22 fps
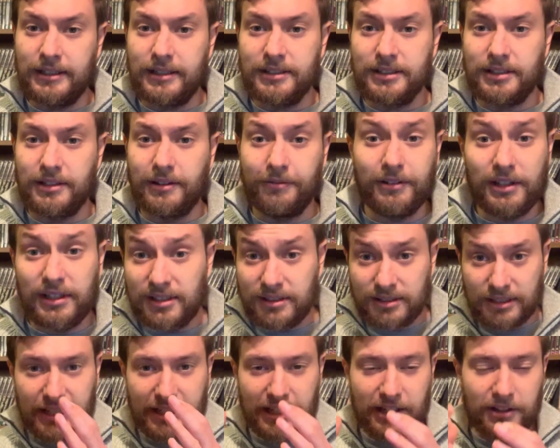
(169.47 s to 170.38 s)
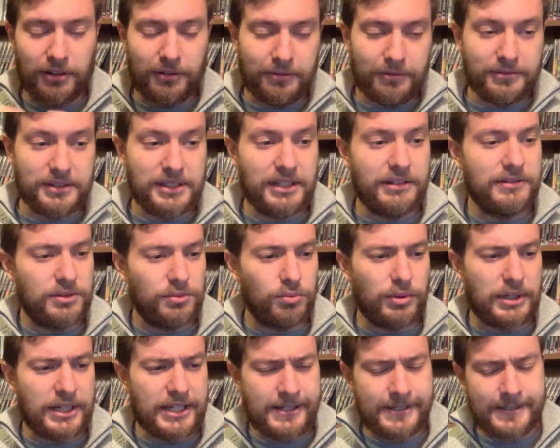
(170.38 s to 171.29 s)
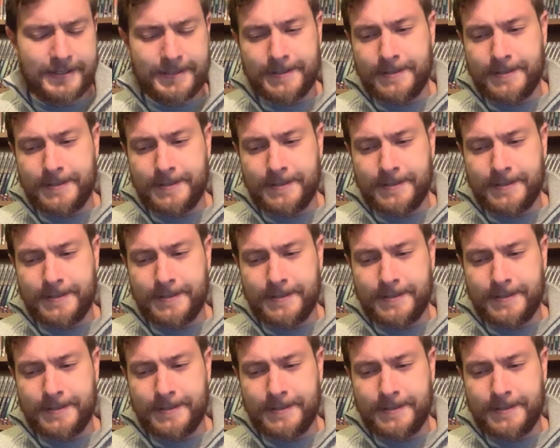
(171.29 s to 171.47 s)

So first, kicking off, Series 1.